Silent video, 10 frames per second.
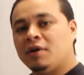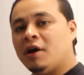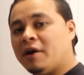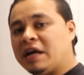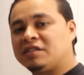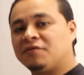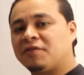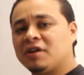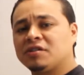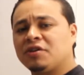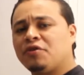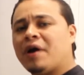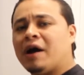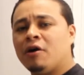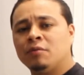Alright, so for those of you
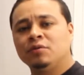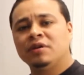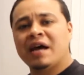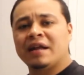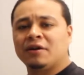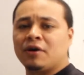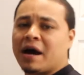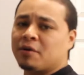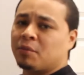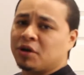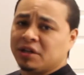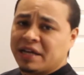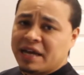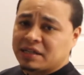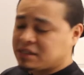at home who do not know how to boil
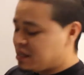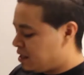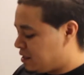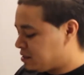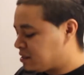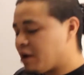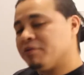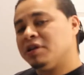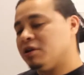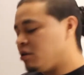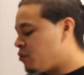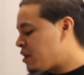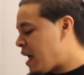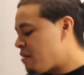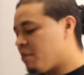eggs, this is how we do. You
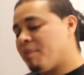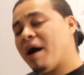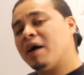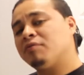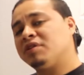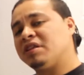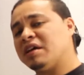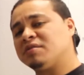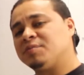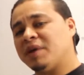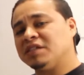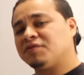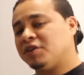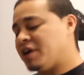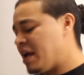want to have a pot with enough space
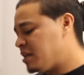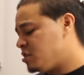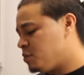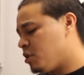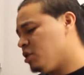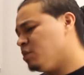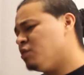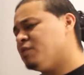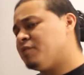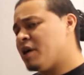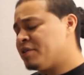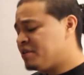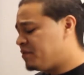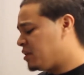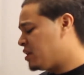for your eggs to boil and move around
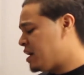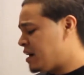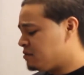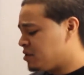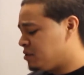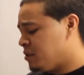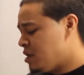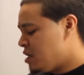if you're going to have to.